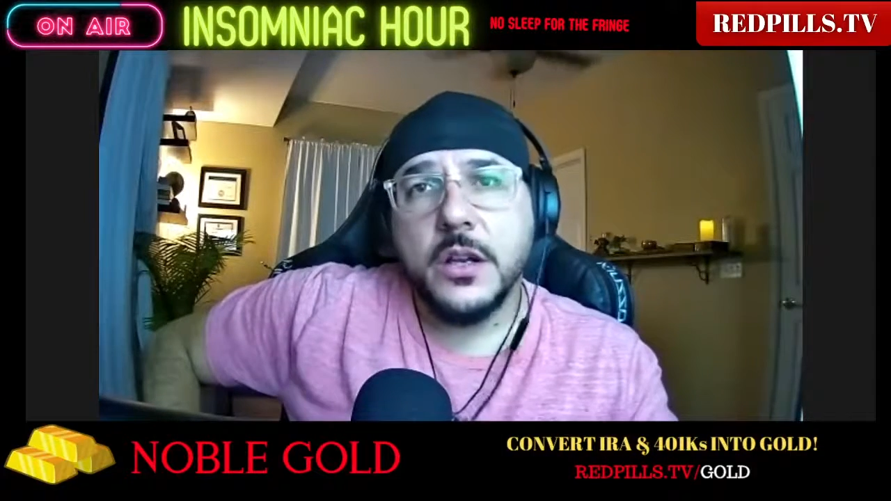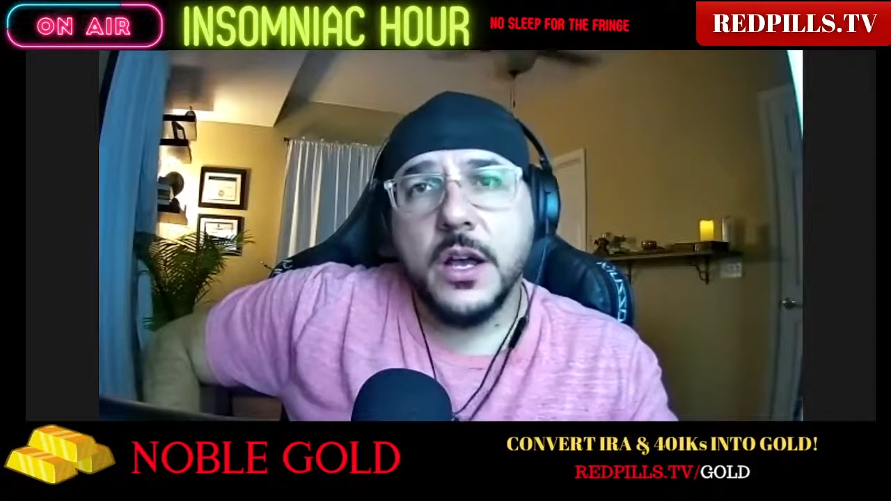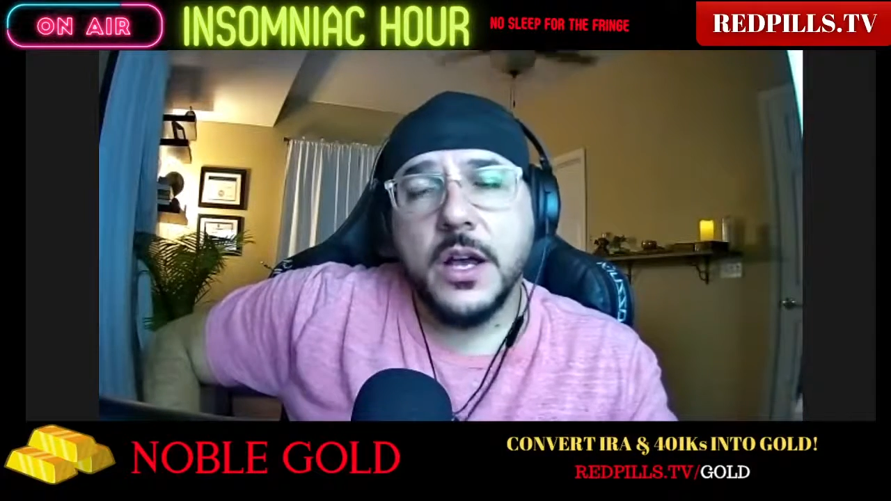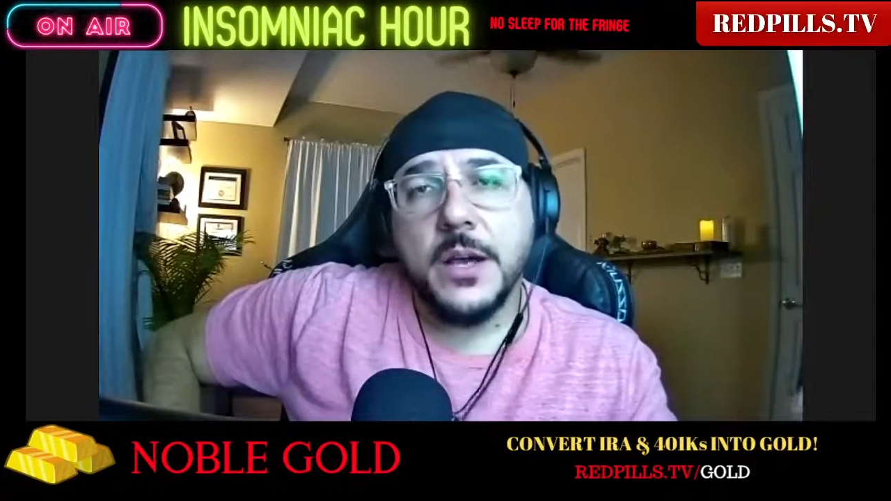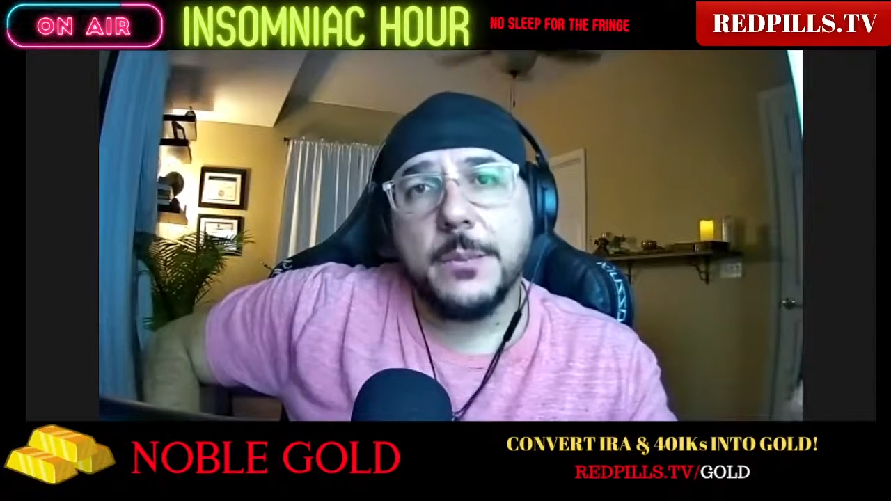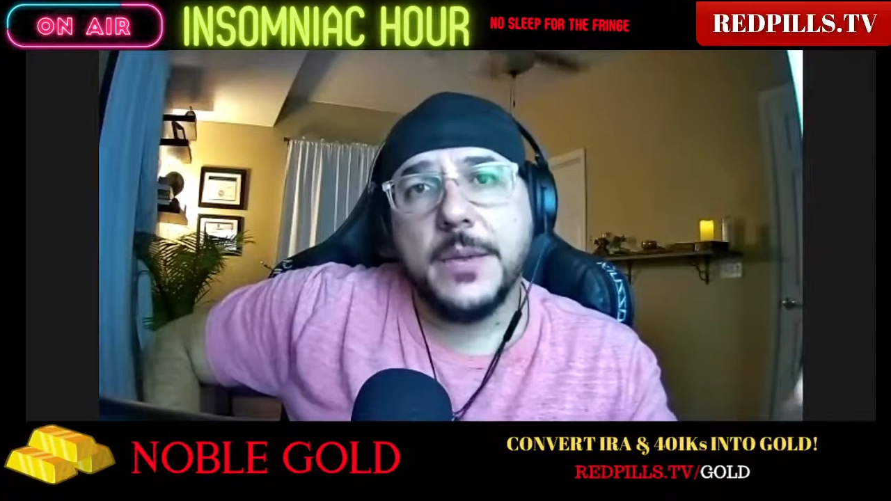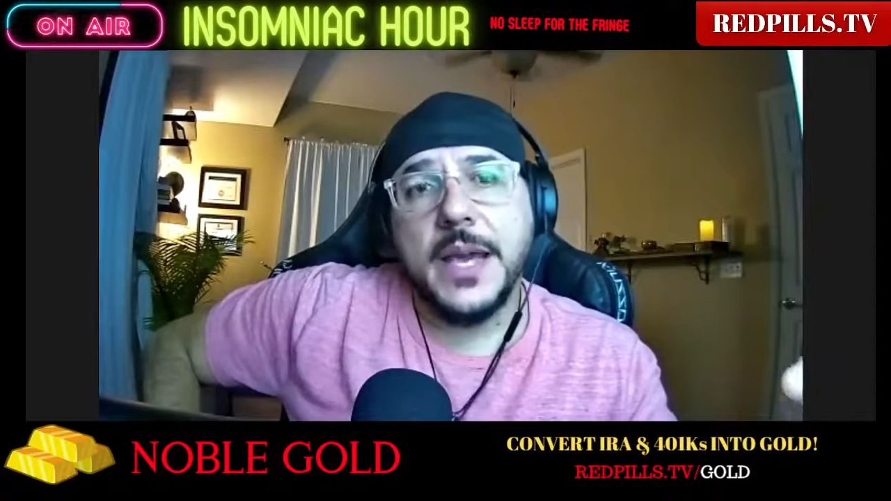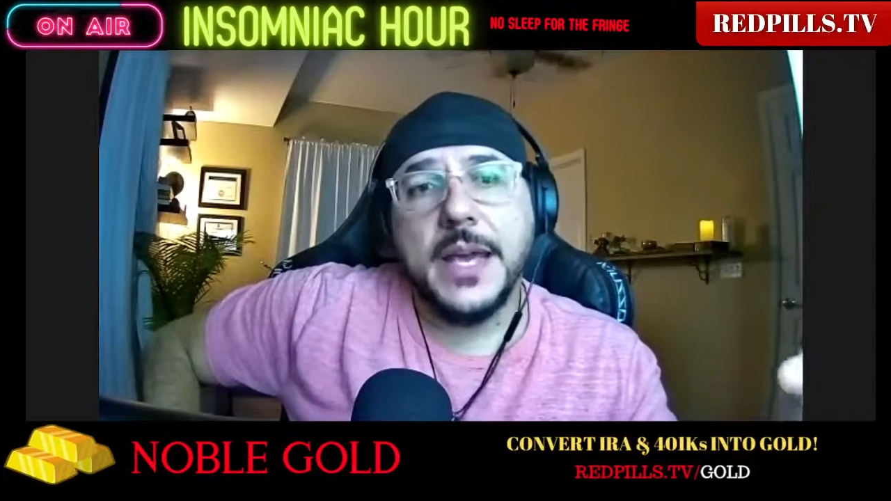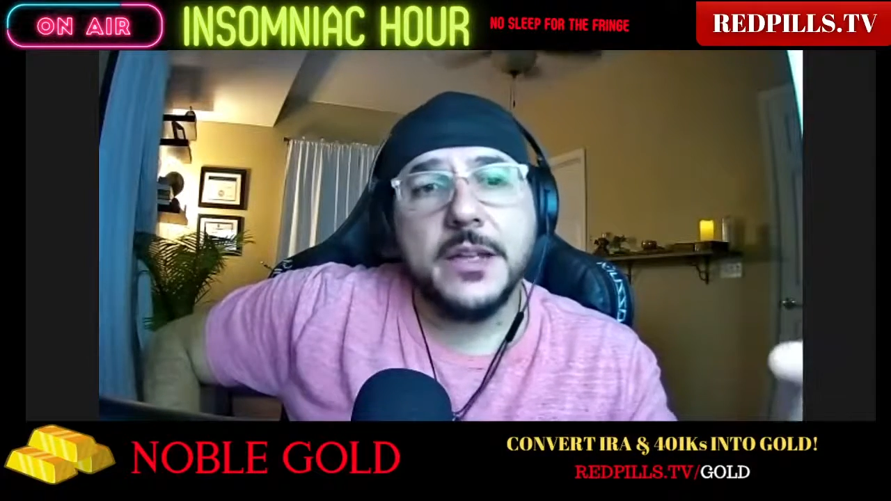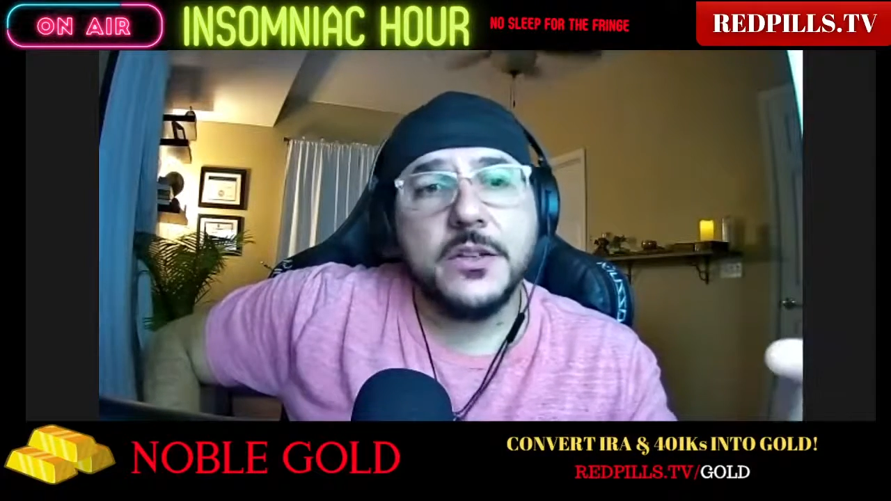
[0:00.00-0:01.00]

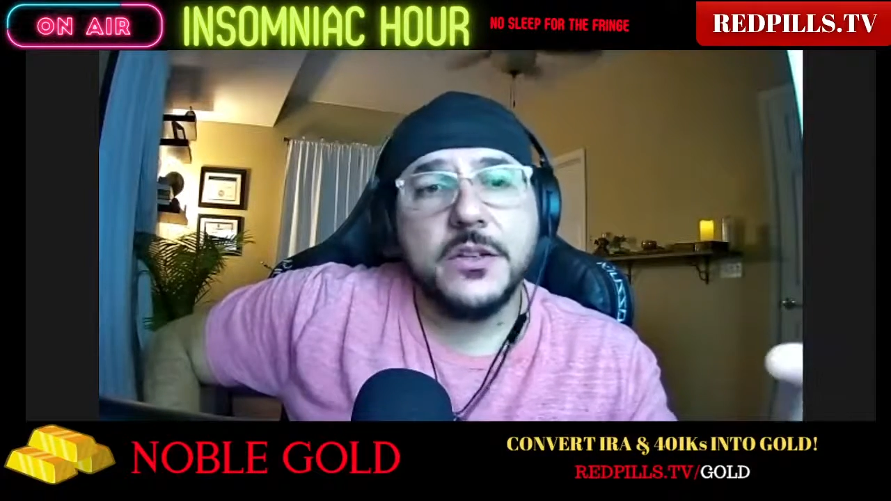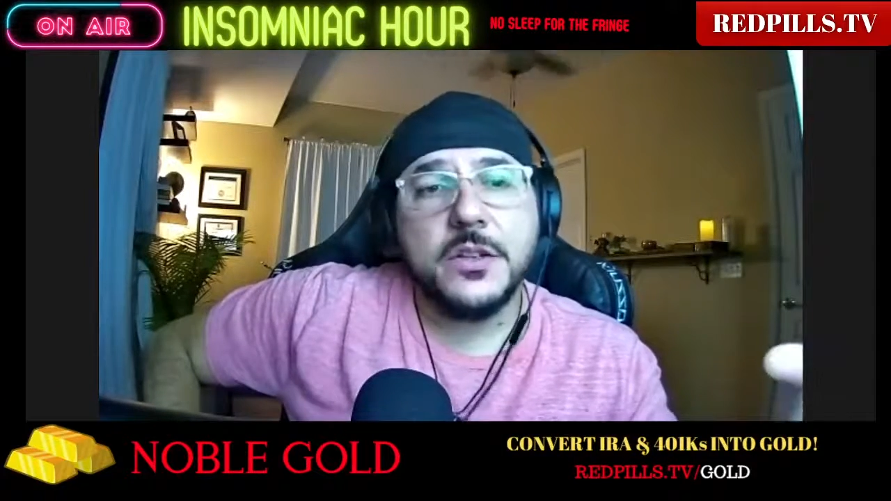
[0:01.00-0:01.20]
and